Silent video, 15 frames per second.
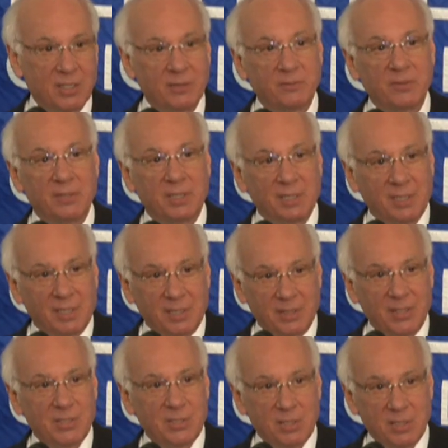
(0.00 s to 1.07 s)
of
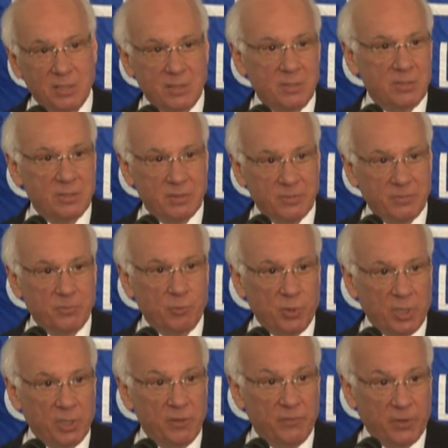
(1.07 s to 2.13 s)
this is
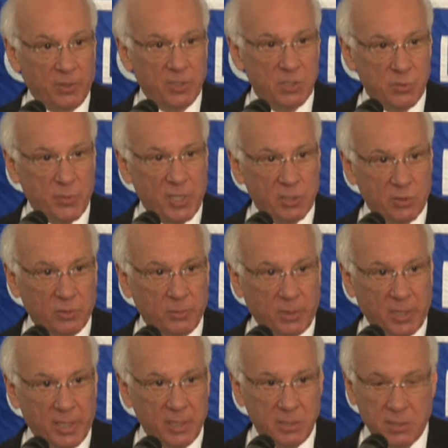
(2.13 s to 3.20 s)
really a very special
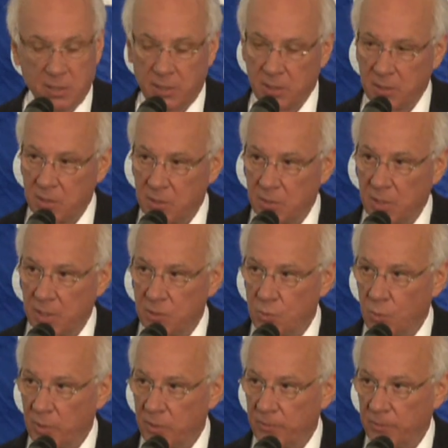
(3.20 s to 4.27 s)
place and it's, it's
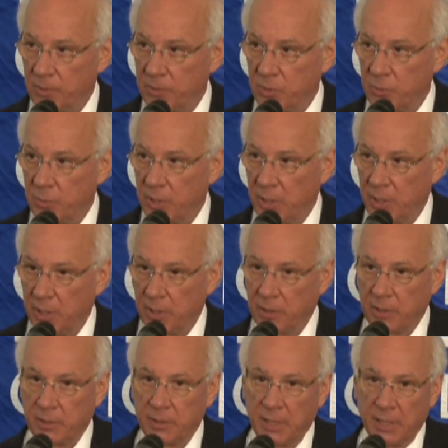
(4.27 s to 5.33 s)
wonderful to be
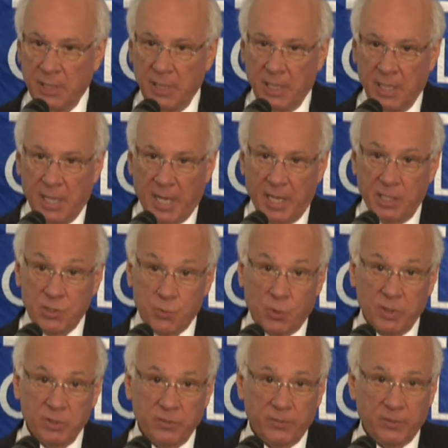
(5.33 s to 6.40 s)
here. And, and it's
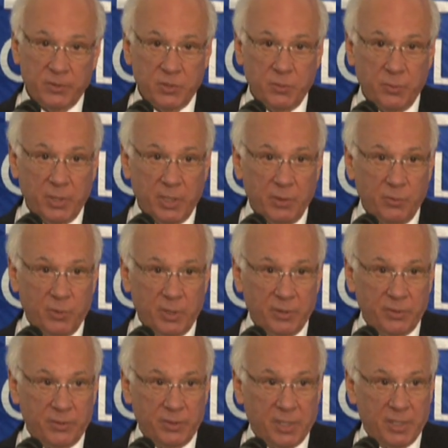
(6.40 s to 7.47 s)
wonderful to be
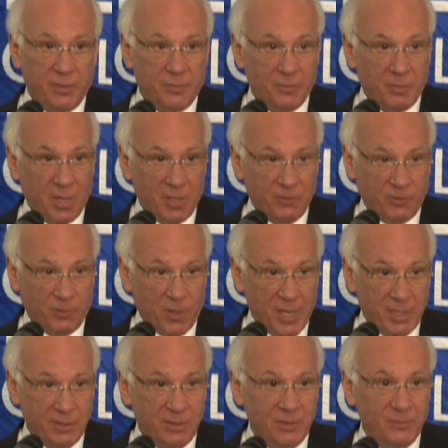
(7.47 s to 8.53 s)
with um, my
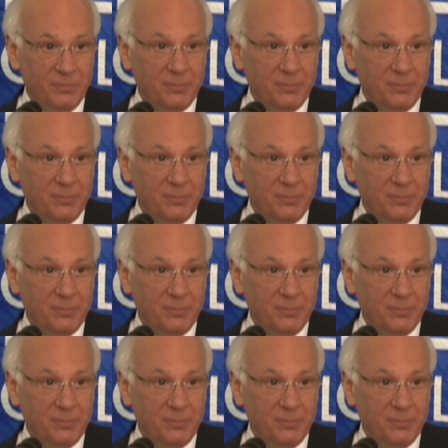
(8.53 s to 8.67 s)
friend,